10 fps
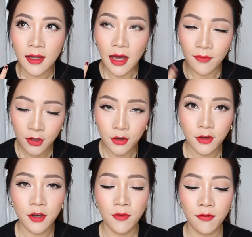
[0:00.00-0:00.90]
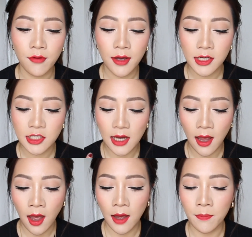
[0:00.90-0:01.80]
having good coverage,
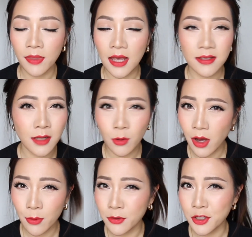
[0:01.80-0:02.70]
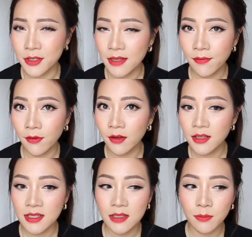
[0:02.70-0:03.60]
that's not what I would use it for.
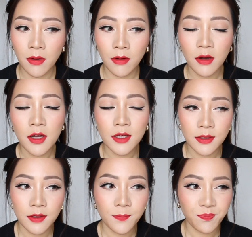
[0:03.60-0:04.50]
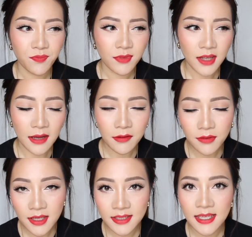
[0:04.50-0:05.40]
This is more kind
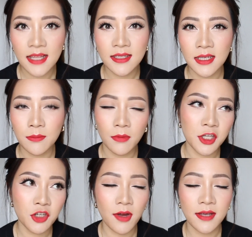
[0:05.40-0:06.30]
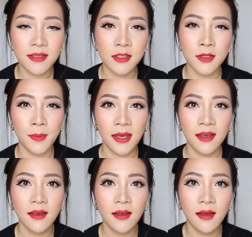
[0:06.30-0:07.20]
of like a tinted moisturizer to
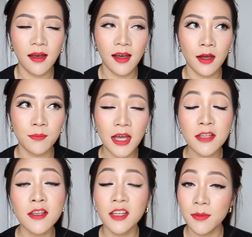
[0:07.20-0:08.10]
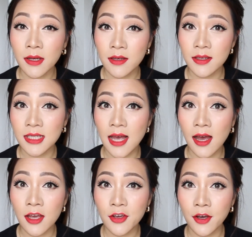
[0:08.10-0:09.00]
me. That's only because
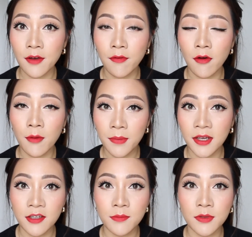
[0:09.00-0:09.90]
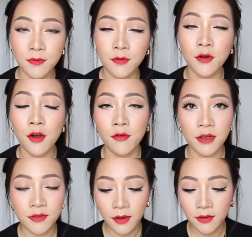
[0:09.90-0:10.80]
I go for medium to full coverage